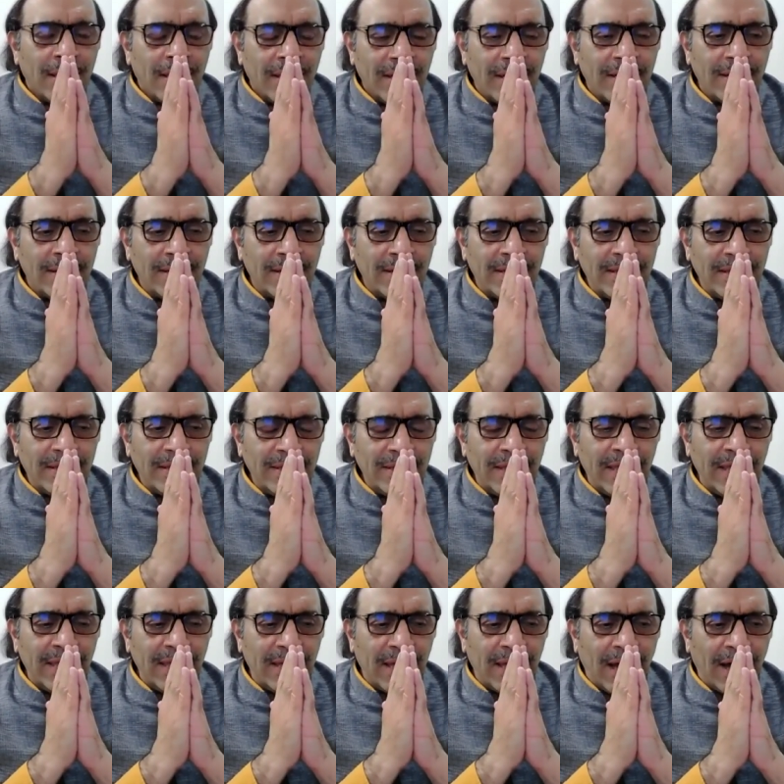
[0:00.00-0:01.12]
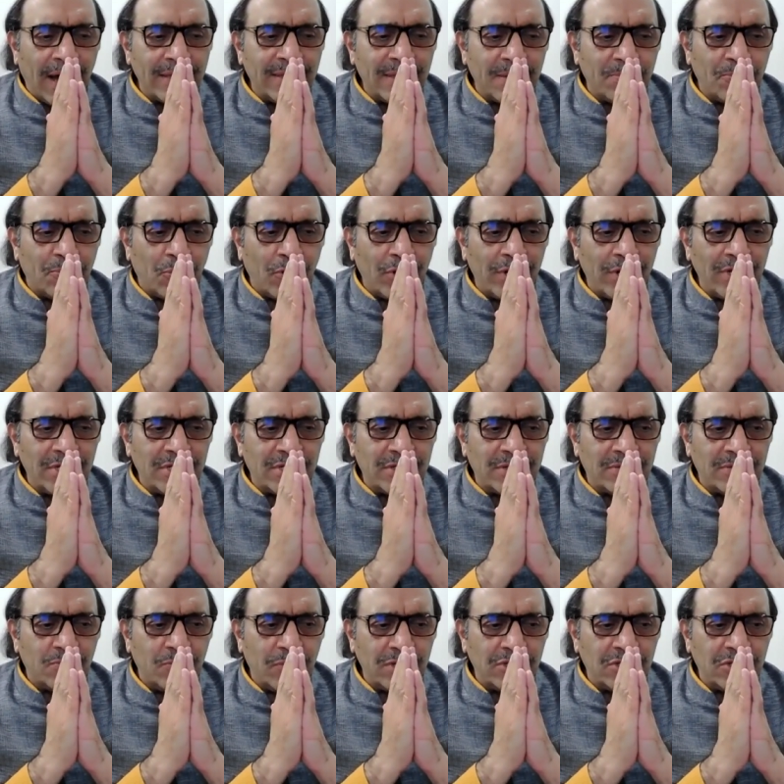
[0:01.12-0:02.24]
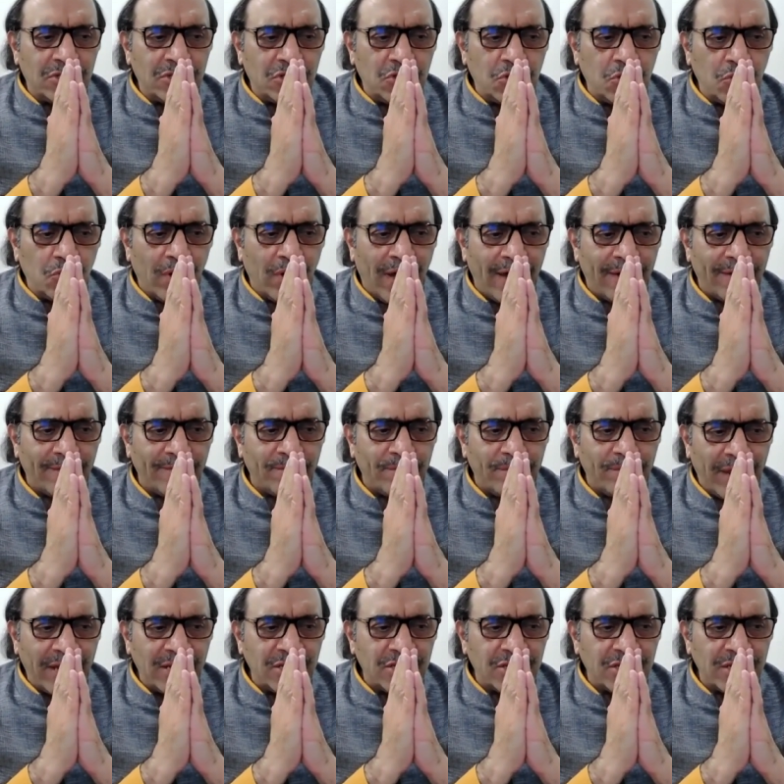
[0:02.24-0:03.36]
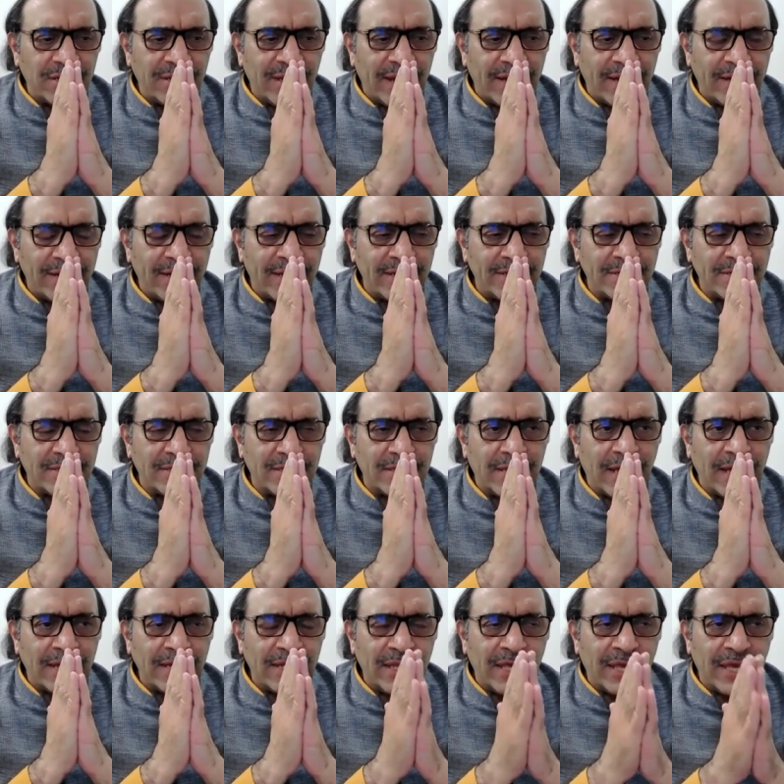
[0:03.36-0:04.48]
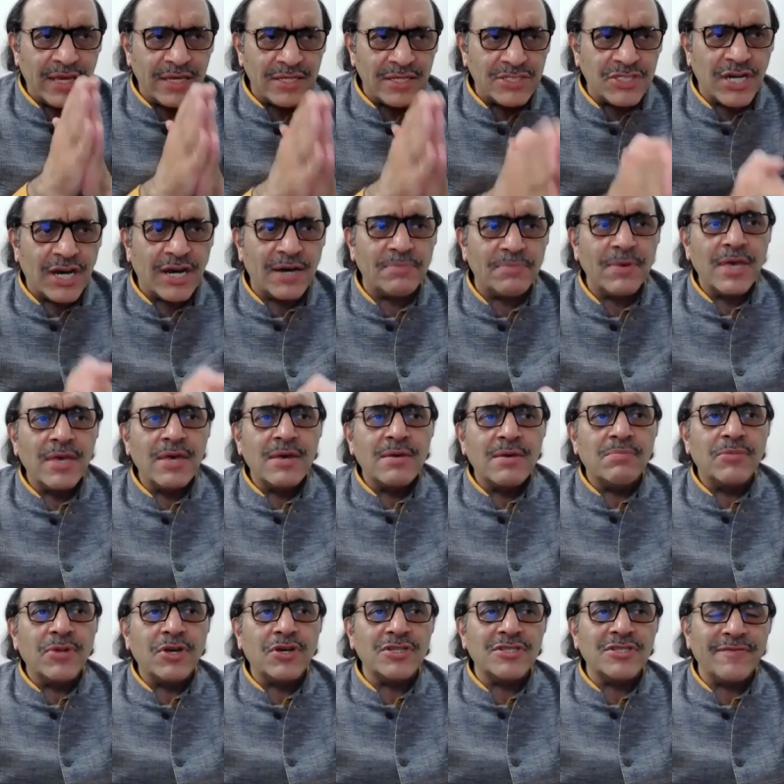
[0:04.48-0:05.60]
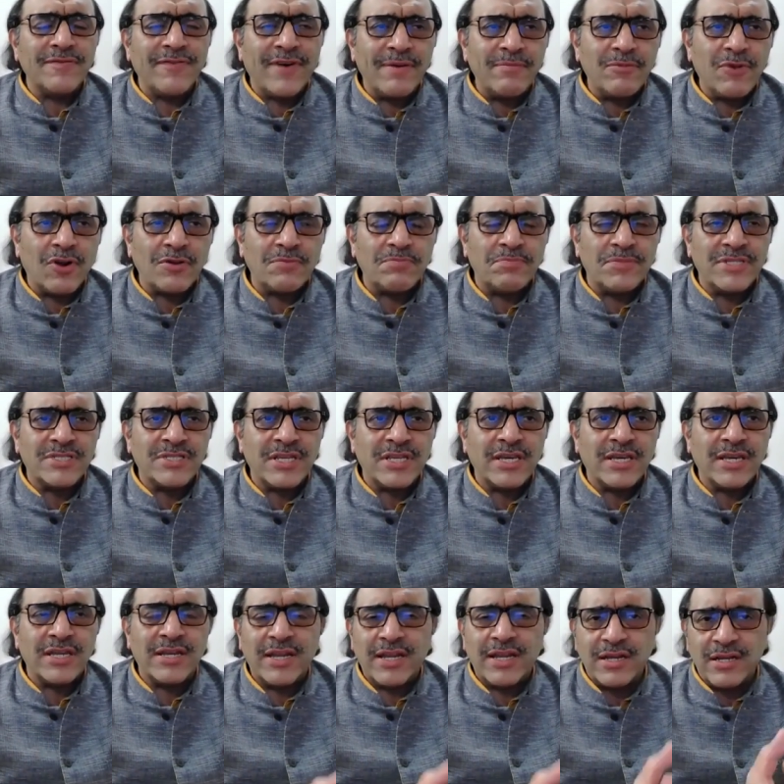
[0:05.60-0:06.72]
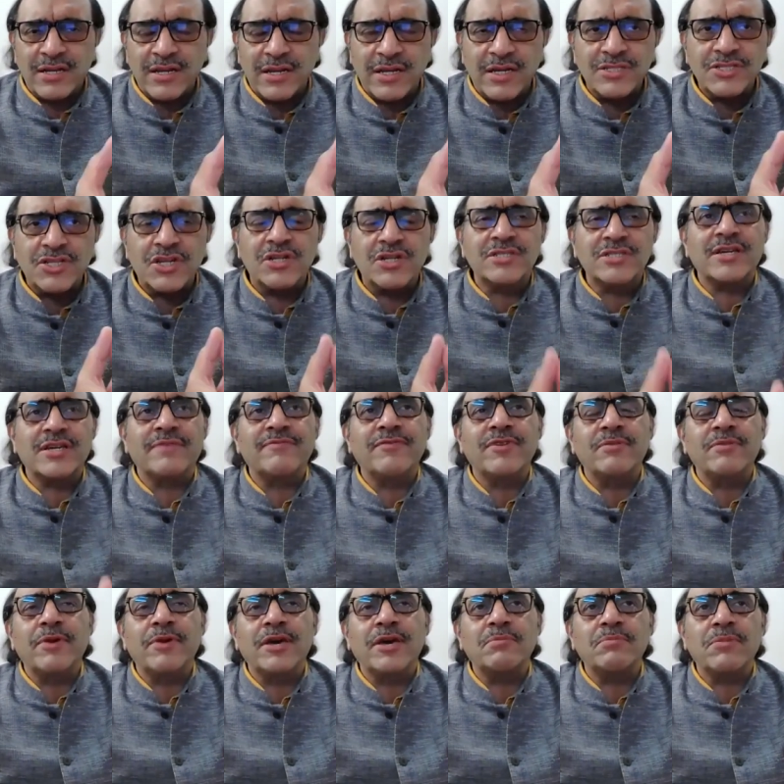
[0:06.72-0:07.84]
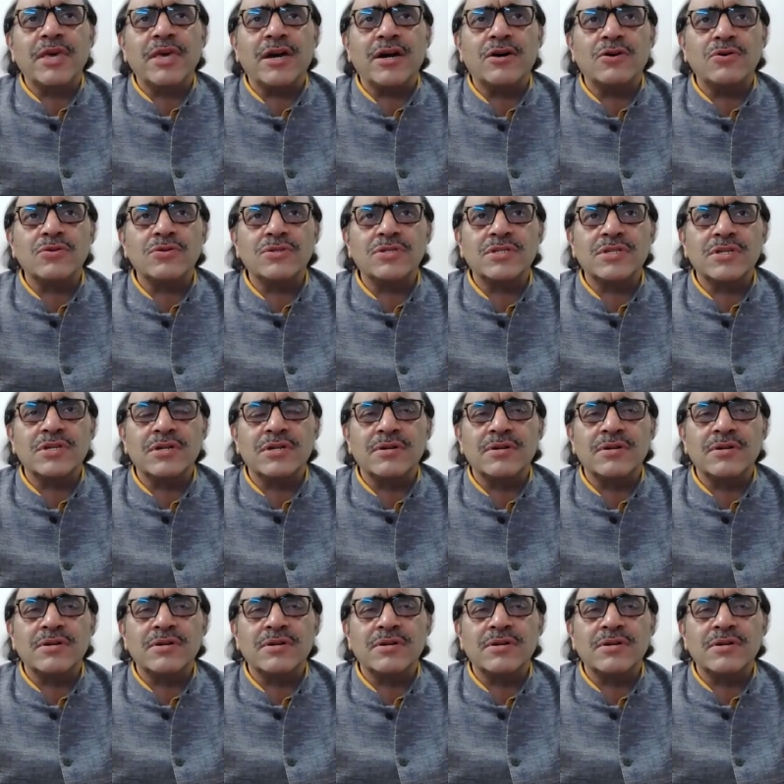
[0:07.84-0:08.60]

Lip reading: The other points which you have mentioned that it has, that the hijab, because if I'm not mistaken, and General Saab will bear me out,